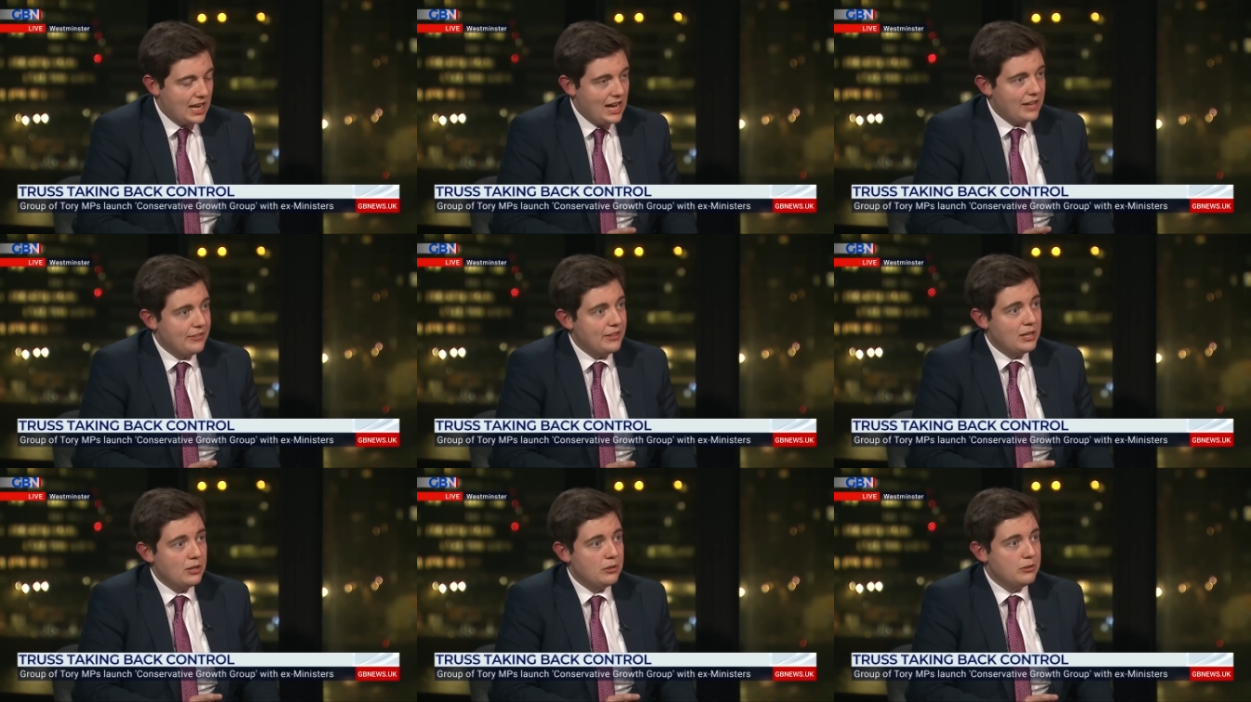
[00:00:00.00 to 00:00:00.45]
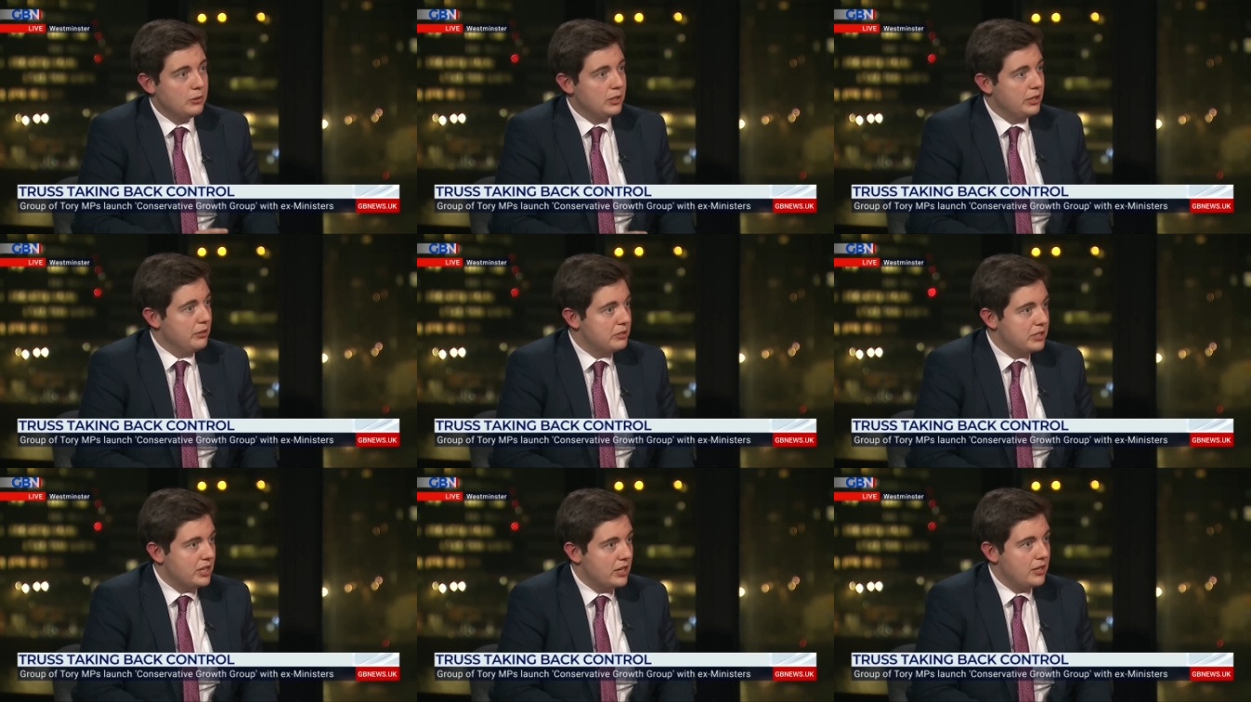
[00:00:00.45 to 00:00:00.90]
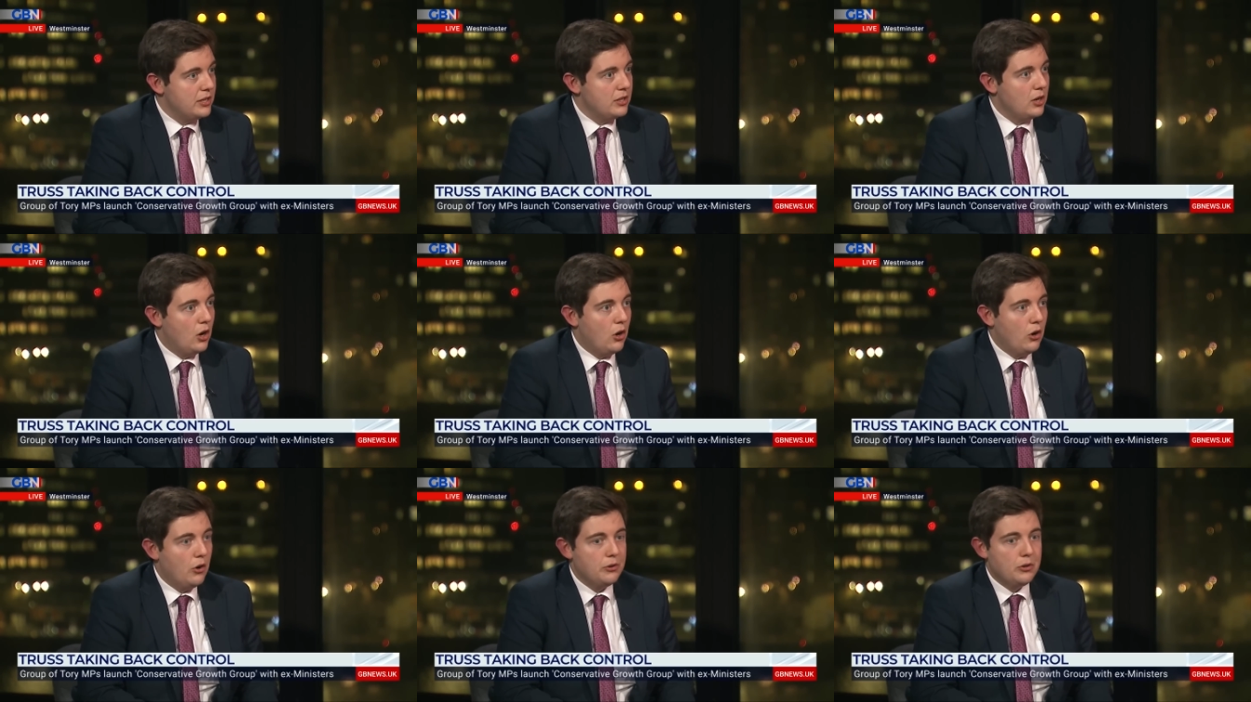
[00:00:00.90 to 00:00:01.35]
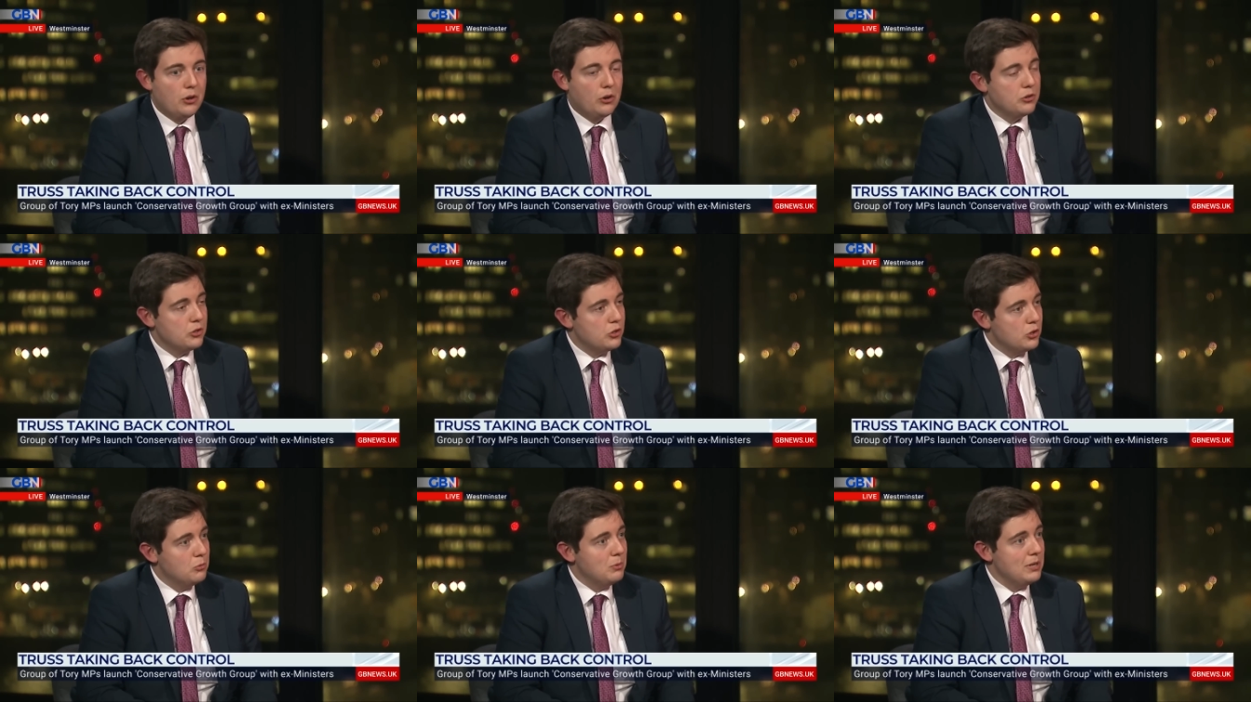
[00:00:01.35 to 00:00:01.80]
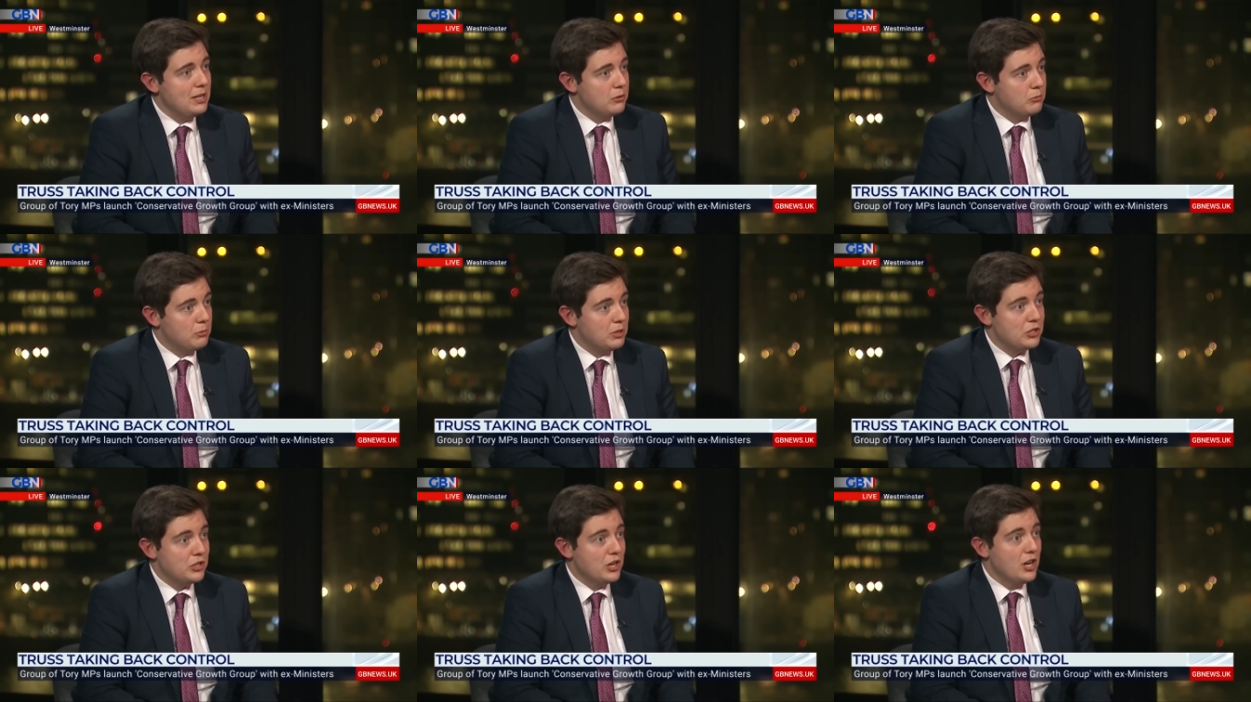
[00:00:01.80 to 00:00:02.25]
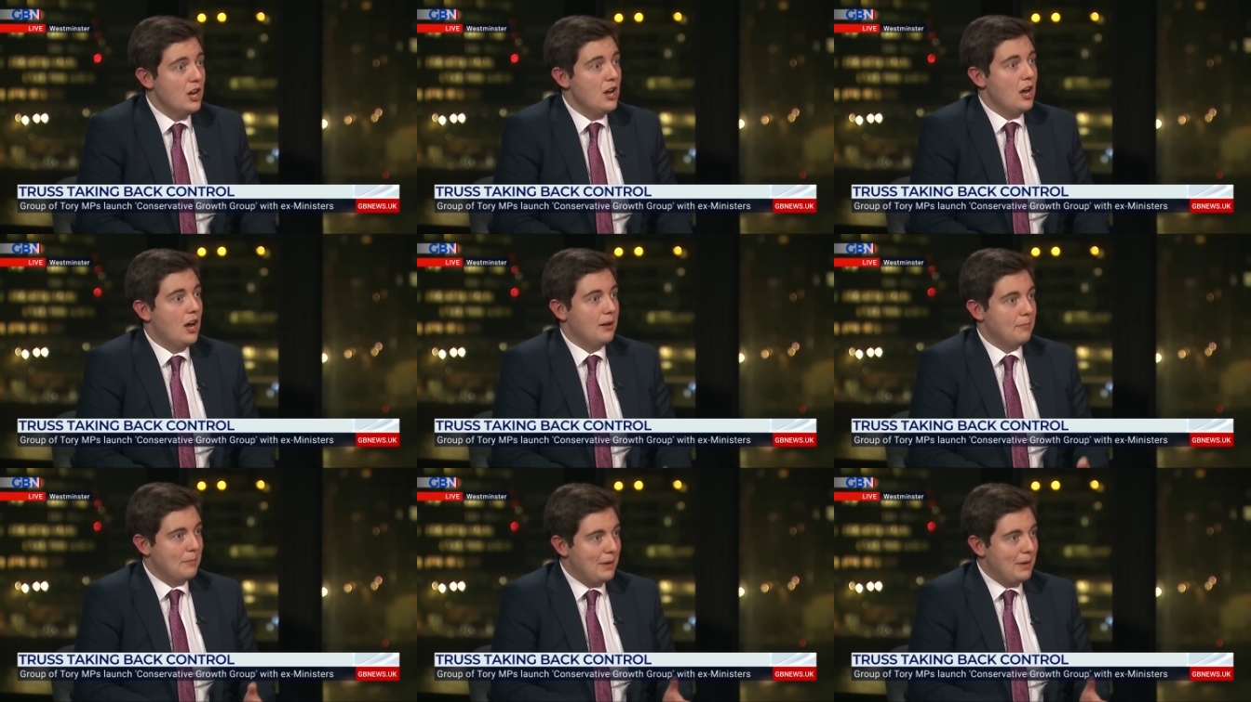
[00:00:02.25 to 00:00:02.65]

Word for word: and then the U turn on onshore wind, which uh,